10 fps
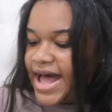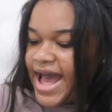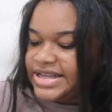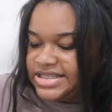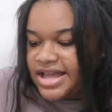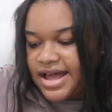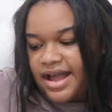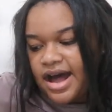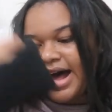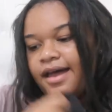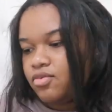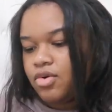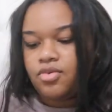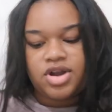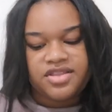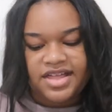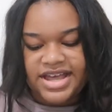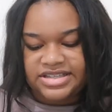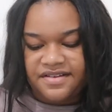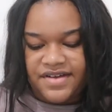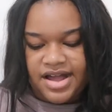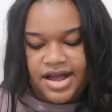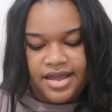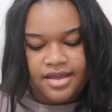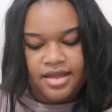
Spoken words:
last thing I got, well, one of the last stuff I got